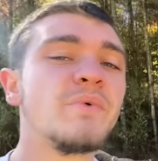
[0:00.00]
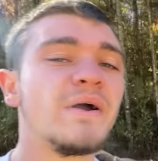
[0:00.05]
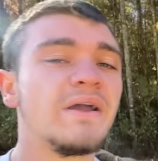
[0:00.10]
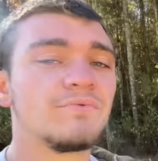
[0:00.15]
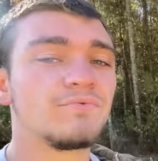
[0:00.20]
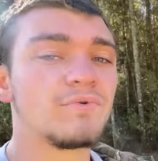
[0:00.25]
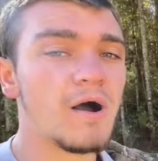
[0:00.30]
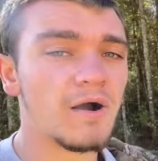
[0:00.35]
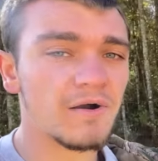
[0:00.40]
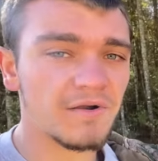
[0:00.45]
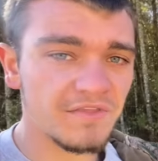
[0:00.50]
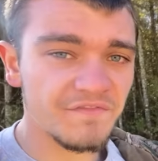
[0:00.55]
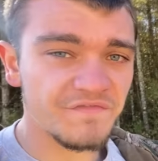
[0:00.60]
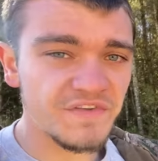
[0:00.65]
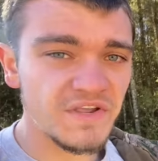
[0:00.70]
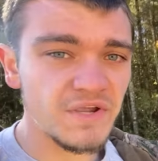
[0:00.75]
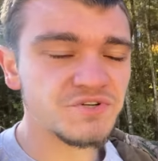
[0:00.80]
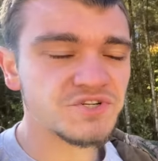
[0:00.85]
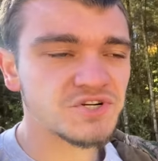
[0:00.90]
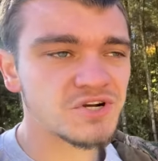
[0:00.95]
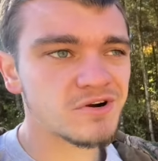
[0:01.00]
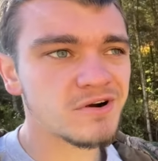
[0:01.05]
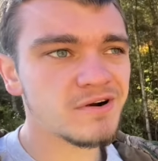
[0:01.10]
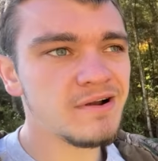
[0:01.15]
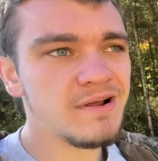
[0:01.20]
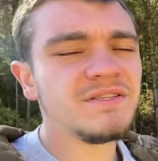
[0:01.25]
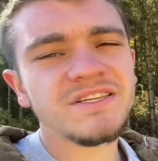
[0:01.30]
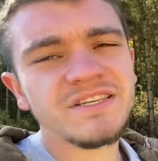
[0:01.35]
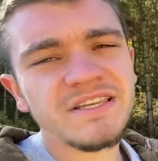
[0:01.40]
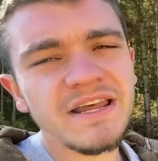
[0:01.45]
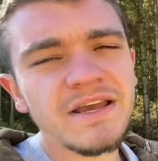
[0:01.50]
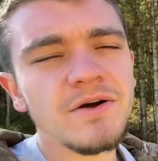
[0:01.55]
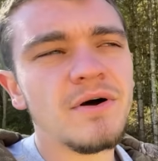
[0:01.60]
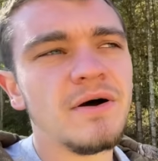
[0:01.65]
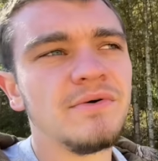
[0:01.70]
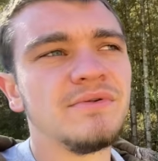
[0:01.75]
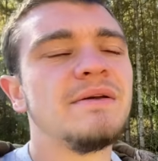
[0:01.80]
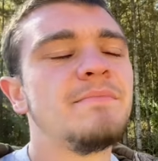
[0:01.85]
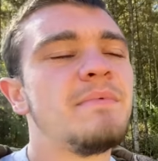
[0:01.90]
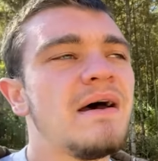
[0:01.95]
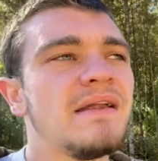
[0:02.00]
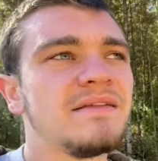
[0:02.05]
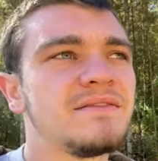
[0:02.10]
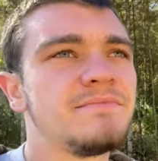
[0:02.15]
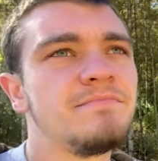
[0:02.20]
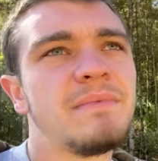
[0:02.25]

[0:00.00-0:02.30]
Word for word: went wrong in the future, but still only about a,